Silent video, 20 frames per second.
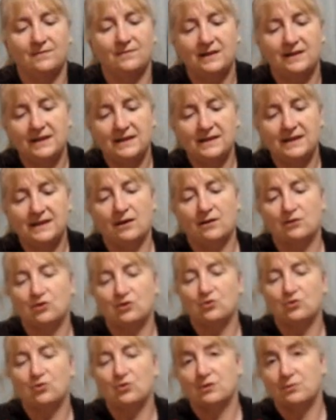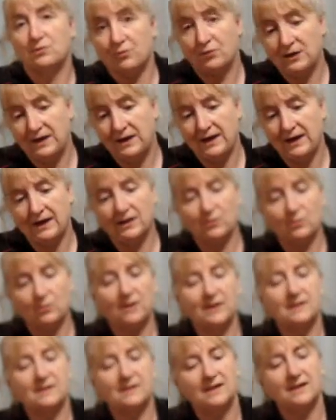there's our short pre-cut
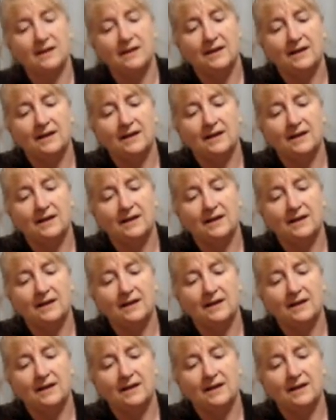ones